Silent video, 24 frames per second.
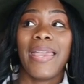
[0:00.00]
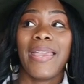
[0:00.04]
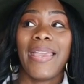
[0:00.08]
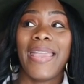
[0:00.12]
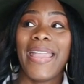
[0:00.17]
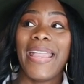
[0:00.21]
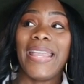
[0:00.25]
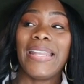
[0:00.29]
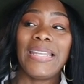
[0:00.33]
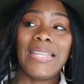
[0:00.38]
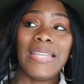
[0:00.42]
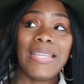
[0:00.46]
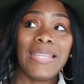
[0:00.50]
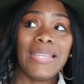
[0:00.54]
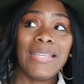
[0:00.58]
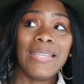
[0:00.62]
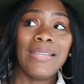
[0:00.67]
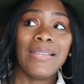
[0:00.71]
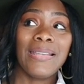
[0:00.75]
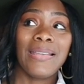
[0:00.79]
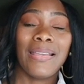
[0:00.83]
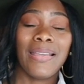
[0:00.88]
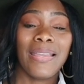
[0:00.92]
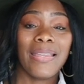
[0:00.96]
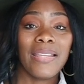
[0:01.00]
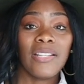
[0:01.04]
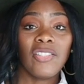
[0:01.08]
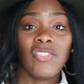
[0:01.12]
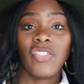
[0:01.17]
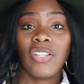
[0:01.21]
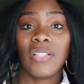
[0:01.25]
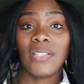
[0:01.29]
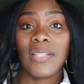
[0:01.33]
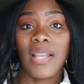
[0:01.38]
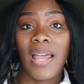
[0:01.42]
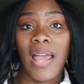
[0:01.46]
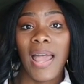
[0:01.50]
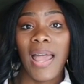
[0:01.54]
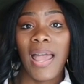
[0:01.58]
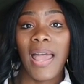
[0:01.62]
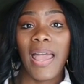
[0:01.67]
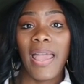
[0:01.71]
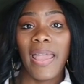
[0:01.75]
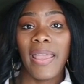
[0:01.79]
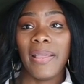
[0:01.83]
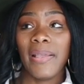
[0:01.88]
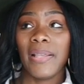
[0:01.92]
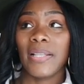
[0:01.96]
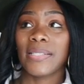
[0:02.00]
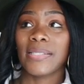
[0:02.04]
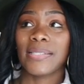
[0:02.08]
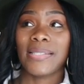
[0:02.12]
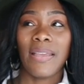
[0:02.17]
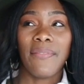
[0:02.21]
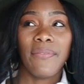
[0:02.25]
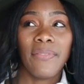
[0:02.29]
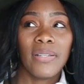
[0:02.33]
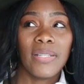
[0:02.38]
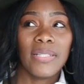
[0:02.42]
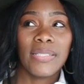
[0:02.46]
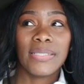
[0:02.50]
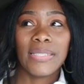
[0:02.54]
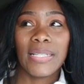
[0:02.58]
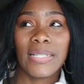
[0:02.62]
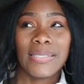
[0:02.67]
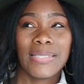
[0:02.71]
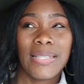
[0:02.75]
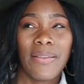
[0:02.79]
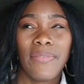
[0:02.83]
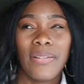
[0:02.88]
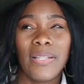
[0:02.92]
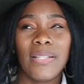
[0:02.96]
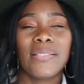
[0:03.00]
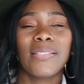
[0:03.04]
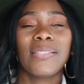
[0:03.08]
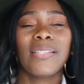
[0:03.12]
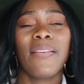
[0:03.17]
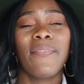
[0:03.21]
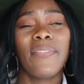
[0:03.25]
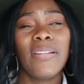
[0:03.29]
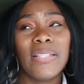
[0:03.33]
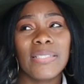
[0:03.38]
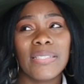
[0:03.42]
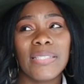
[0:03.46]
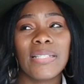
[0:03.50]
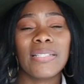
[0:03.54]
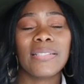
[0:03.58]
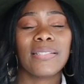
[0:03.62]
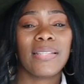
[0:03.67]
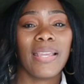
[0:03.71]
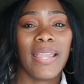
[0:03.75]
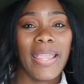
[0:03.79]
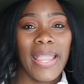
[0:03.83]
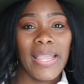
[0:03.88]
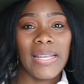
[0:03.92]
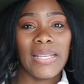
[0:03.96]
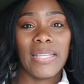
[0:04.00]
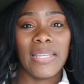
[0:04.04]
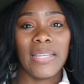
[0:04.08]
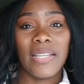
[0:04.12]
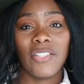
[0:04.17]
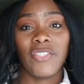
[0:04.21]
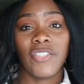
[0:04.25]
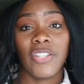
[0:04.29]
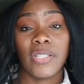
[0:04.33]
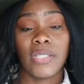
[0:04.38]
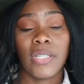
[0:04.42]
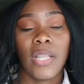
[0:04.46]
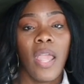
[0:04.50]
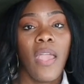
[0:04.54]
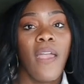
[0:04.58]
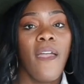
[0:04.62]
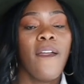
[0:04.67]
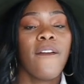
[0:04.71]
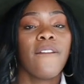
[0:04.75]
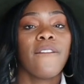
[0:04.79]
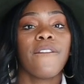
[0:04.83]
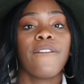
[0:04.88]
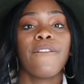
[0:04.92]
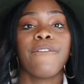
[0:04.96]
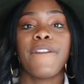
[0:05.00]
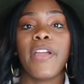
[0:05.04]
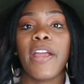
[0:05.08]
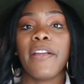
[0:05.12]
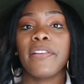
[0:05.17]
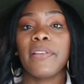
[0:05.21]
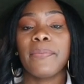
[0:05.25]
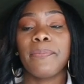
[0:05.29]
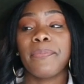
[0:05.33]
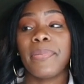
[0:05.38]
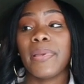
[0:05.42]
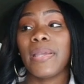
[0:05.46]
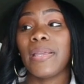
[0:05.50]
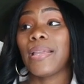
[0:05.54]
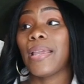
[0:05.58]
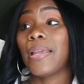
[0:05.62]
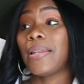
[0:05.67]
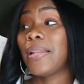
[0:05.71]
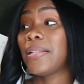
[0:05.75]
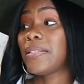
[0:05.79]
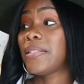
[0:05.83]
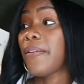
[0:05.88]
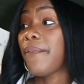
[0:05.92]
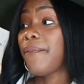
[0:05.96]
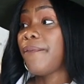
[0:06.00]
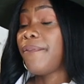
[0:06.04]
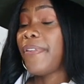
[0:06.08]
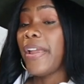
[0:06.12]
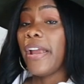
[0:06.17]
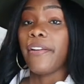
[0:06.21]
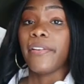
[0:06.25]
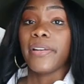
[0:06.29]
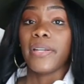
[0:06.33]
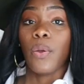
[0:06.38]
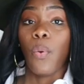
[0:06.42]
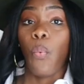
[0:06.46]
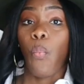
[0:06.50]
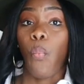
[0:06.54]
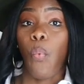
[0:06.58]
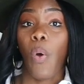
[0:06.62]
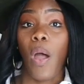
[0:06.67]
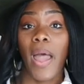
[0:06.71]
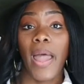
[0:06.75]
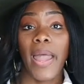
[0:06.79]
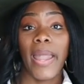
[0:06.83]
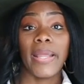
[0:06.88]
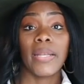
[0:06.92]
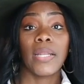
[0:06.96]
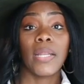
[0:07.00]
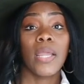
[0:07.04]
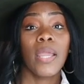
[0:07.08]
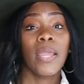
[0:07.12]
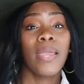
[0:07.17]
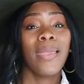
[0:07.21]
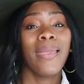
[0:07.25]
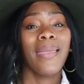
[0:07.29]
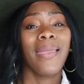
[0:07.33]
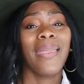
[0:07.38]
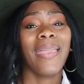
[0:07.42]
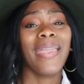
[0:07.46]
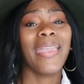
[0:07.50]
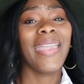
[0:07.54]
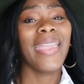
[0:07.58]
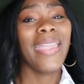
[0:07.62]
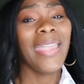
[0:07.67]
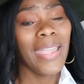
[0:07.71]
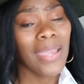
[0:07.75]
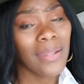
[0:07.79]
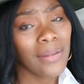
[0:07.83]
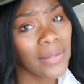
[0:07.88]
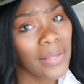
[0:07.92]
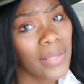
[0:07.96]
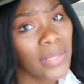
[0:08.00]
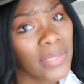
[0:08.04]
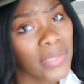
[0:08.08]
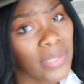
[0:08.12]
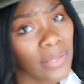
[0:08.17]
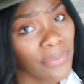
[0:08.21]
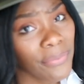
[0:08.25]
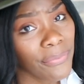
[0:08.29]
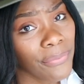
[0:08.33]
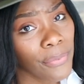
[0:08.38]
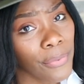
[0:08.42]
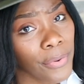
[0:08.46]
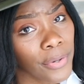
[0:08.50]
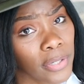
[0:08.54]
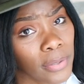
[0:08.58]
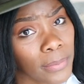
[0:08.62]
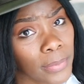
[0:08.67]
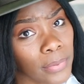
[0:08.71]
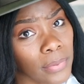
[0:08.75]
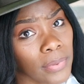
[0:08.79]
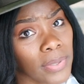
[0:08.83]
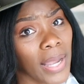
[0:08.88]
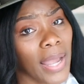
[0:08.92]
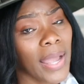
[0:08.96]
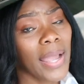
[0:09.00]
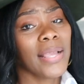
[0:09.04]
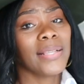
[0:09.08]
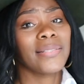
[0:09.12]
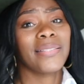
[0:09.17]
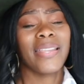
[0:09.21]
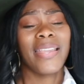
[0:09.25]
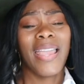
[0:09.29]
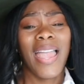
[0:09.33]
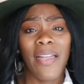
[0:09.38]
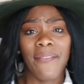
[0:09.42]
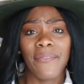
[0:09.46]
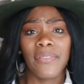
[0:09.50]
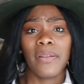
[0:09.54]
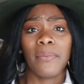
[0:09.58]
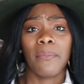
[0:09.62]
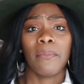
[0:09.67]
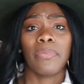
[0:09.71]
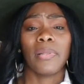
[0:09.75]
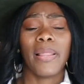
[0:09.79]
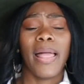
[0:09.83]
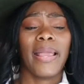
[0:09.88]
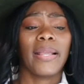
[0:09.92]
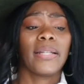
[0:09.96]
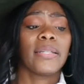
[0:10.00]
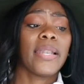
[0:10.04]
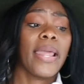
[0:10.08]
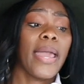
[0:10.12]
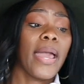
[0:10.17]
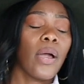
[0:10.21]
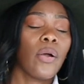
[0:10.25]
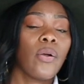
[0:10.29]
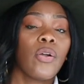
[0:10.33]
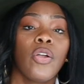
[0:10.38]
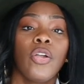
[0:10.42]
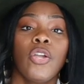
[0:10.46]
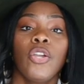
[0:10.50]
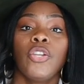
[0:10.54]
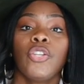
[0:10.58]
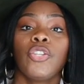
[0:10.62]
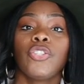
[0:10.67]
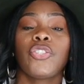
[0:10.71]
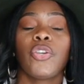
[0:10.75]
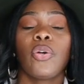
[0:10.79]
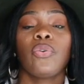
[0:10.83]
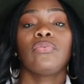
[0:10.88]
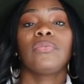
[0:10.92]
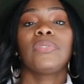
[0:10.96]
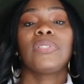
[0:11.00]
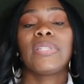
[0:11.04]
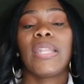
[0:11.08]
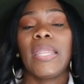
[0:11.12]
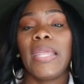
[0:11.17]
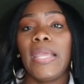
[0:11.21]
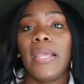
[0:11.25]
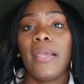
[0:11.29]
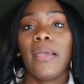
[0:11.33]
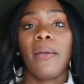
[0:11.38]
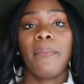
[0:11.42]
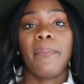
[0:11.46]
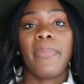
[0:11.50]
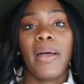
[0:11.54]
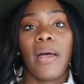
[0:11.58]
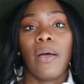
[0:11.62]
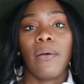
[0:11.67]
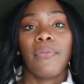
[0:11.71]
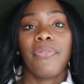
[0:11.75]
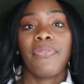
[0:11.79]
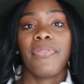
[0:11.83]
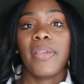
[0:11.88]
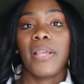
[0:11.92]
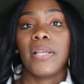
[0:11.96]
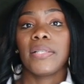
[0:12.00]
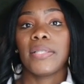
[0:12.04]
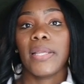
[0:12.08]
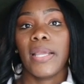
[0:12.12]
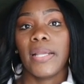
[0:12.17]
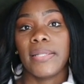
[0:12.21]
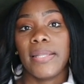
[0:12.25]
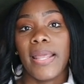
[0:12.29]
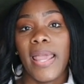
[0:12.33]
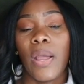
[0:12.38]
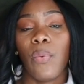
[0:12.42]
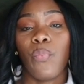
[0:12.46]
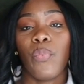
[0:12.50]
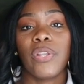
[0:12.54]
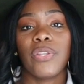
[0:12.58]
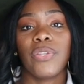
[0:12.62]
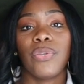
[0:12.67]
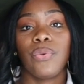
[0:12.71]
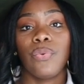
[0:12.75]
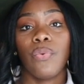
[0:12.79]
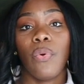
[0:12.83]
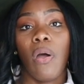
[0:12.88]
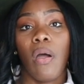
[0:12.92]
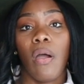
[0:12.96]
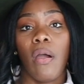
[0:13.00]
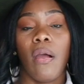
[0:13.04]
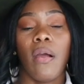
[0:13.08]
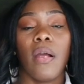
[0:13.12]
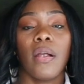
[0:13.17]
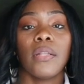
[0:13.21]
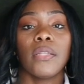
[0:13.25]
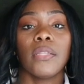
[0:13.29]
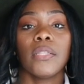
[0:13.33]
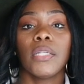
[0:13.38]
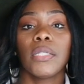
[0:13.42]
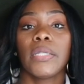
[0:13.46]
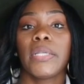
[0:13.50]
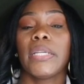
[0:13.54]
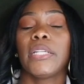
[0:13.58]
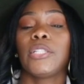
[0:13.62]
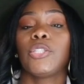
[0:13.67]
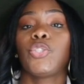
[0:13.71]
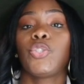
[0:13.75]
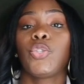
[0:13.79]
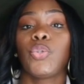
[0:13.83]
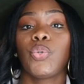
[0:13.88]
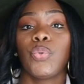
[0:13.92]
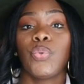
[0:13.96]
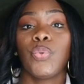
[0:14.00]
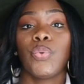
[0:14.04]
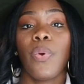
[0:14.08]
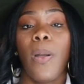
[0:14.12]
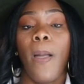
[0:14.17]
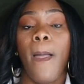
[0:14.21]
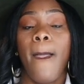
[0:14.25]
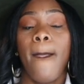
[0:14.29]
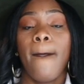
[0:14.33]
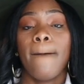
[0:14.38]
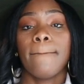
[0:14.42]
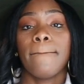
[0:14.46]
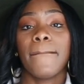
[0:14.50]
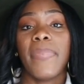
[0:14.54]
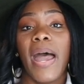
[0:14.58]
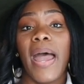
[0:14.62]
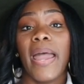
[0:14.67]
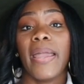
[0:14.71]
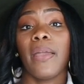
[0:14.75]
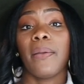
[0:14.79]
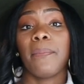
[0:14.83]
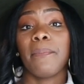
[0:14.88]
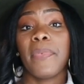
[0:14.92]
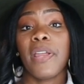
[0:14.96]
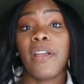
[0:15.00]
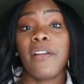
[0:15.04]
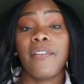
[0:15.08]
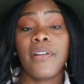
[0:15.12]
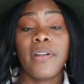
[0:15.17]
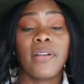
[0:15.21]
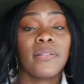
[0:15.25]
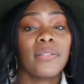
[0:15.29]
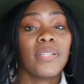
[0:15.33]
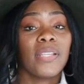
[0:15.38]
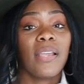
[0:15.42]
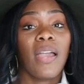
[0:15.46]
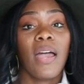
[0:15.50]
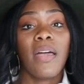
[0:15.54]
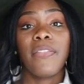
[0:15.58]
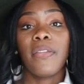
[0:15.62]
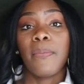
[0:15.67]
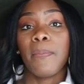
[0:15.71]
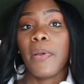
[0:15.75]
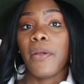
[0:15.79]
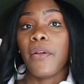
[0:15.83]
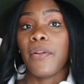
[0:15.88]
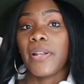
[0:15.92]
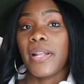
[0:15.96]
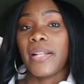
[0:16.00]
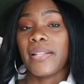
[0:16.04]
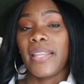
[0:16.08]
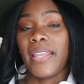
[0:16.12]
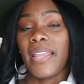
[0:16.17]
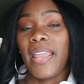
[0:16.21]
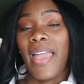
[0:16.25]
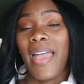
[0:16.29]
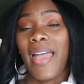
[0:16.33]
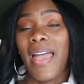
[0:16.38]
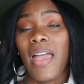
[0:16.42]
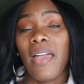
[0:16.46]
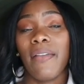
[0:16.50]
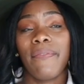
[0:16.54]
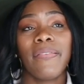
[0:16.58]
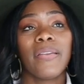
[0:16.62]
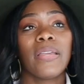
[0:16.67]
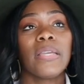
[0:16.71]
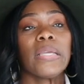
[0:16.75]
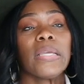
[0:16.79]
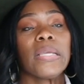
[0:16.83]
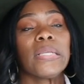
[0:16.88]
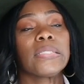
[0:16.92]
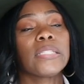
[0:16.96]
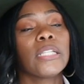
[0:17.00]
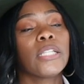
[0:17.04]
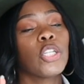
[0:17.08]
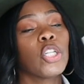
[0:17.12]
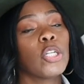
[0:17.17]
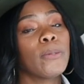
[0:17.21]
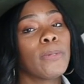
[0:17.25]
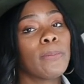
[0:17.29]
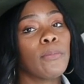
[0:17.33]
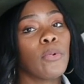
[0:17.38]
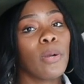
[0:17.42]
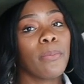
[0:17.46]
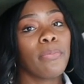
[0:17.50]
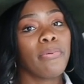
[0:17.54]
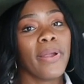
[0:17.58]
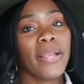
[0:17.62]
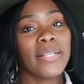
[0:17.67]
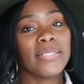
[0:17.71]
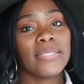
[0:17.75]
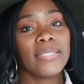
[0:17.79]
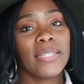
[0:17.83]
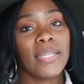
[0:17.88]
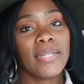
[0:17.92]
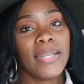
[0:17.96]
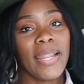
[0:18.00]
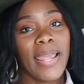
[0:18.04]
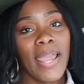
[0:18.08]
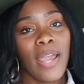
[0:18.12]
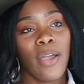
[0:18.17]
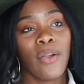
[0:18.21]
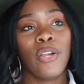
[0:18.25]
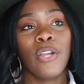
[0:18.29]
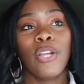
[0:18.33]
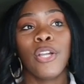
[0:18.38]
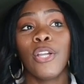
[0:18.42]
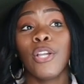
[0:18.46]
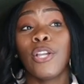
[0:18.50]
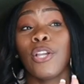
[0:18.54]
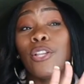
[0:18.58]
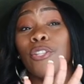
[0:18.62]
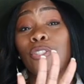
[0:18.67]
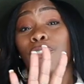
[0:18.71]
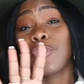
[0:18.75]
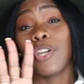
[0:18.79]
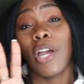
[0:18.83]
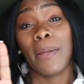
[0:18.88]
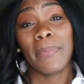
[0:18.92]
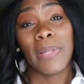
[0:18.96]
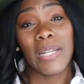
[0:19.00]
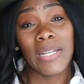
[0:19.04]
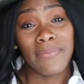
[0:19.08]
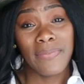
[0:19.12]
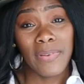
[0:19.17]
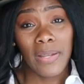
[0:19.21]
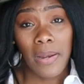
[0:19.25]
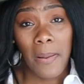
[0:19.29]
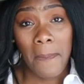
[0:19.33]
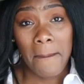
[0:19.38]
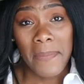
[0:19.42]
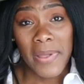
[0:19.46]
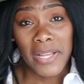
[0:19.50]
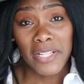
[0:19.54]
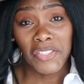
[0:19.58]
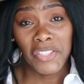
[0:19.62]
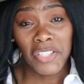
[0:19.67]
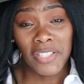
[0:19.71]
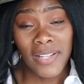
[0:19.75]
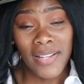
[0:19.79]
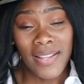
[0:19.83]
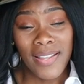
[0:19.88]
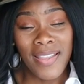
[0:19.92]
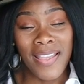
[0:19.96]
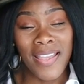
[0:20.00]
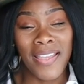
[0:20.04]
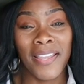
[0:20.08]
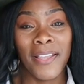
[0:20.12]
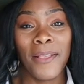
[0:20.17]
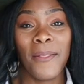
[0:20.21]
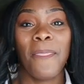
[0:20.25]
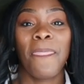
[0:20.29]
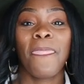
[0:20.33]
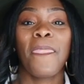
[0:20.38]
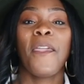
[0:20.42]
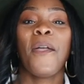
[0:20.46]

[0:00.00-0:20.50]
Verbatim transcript: 80 inches high, 76, 70, 76 to 80 inches very big and it's very wide and it's affordable guys they have it in black now so think about things like that when you are looking to buy a mirror the other mirror that they have is a little bit more pricier now so I'm not even gonna mention it